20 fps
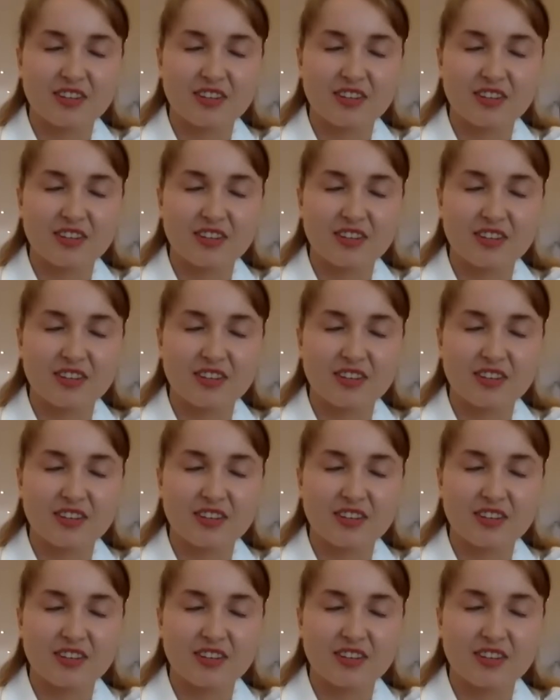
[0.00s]

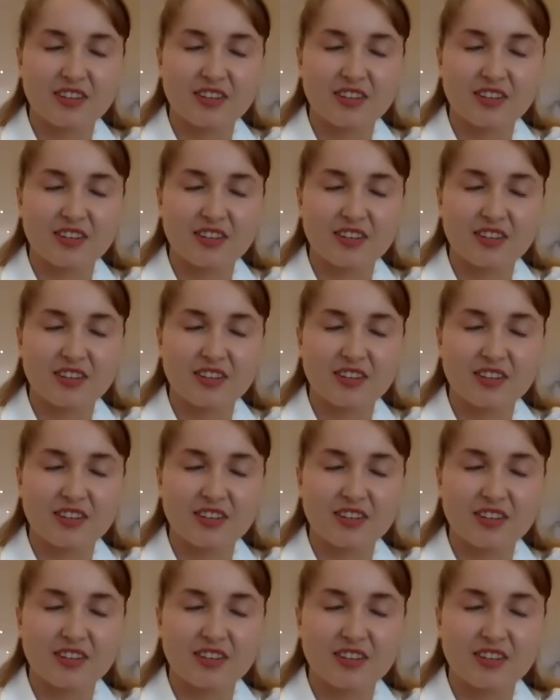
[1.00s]

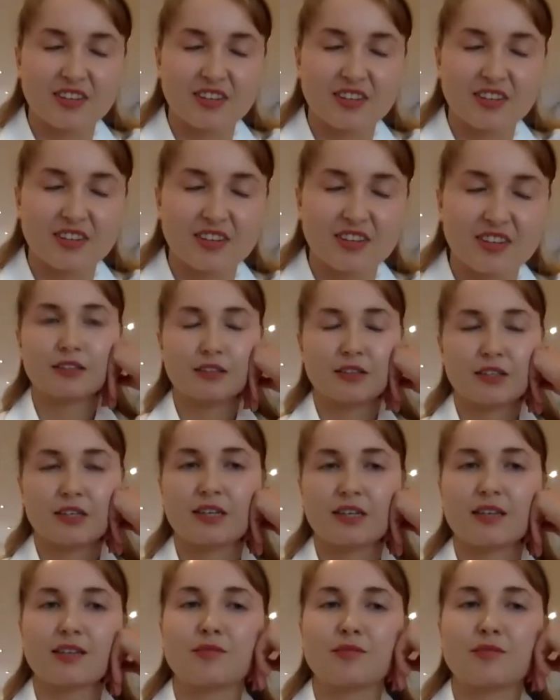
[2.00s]
In relation to
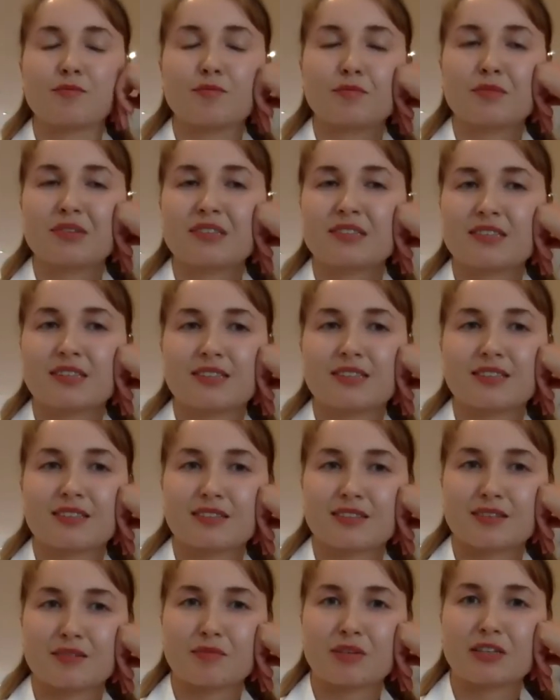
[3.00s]
your interest
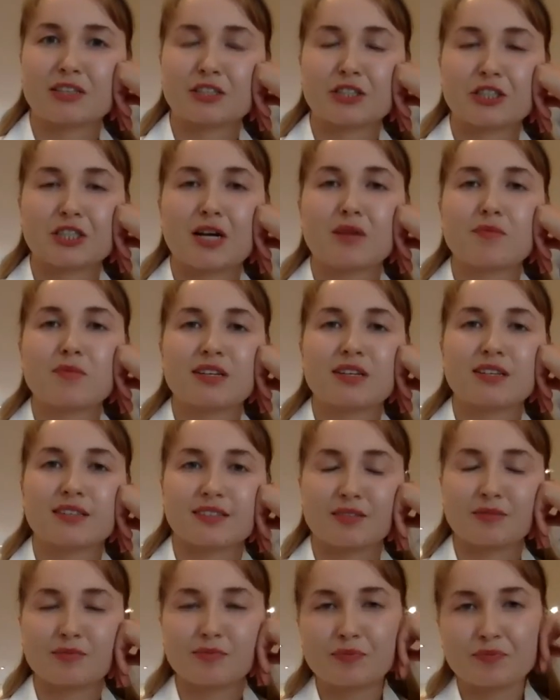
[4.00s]
in
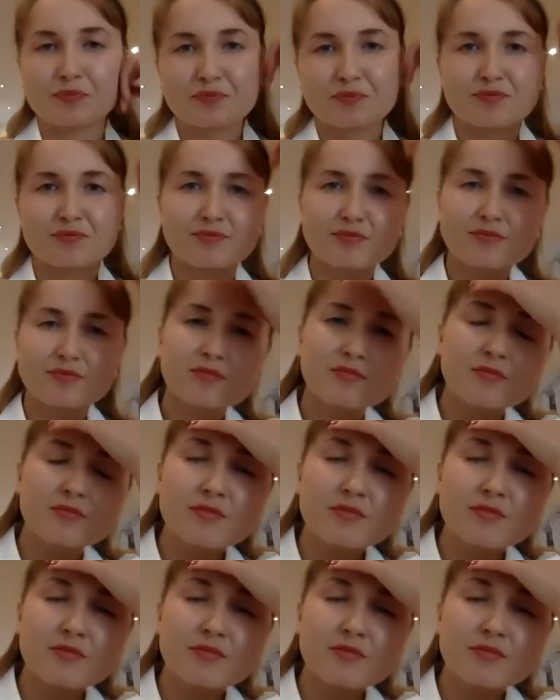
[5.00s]
mysticism and shamanism,